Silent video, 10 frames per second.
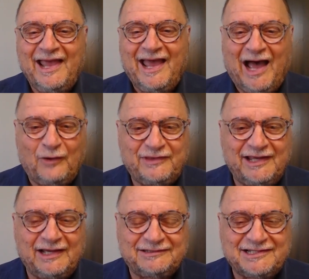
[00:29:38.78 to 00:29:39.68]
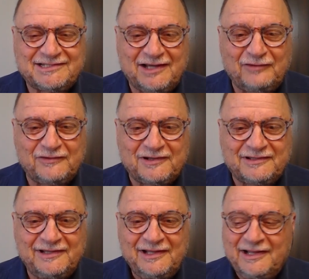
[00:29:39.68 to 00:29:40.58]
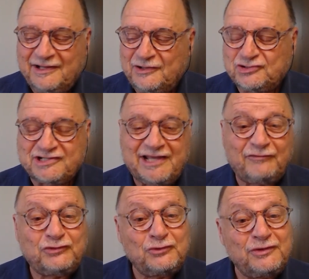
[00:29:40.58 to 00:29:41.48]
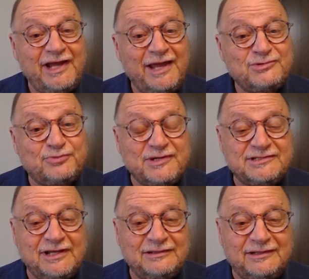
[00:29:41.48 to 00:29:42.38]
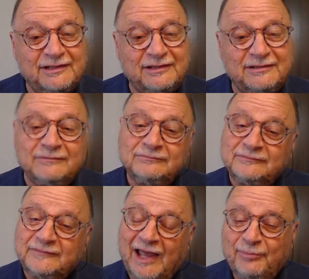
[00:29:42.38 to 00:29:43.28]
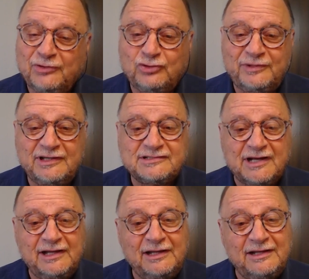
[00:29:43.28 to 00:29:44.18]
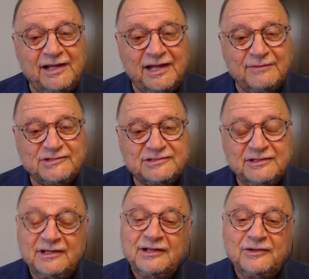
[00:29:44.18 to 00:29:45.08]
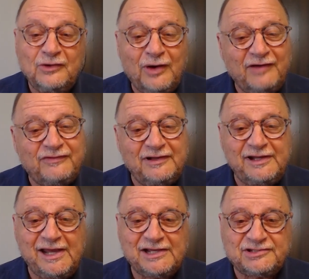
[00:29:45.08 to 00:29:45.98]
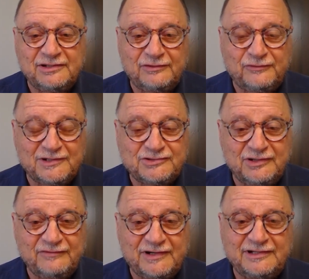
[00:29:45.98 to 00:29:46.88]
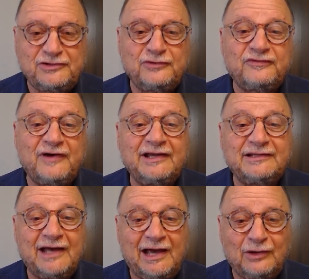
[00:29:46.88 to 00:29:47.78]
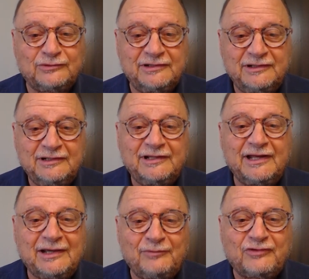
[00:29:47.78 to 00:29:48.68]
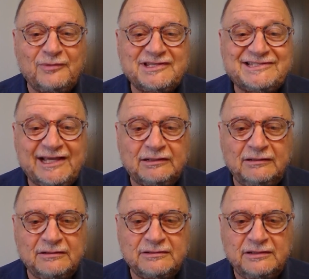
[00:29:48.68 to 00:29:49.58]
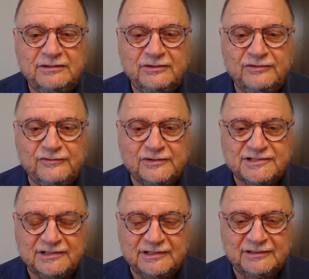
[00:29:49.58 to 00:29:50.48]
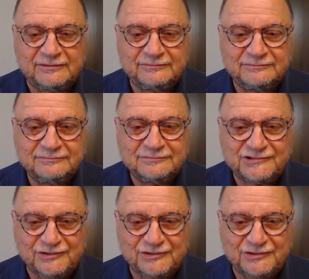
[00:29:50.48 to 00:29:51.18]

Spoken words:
how they got discovered. You just have two names presenting, happen to be Israeli names, no affiliation of whatsoever. And then you find out they come from a settler university. So